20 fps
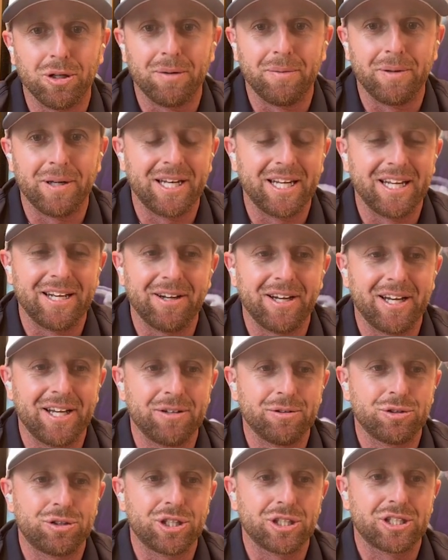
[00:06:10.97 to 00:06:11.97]
I mean,
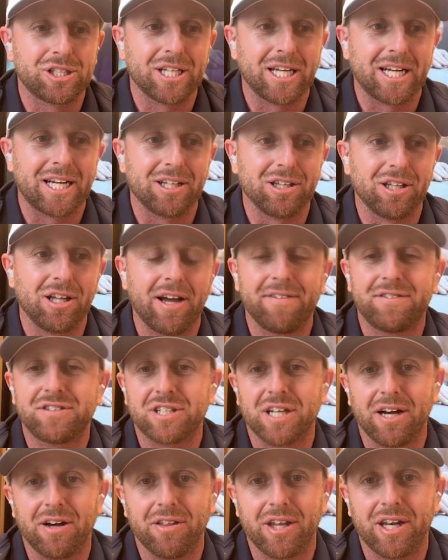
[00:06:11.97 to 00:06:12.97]
it was just like a
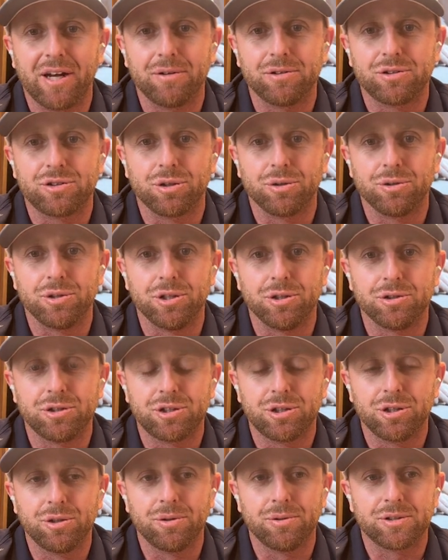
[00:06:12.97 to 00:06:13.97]
lifestyle that I was so used to.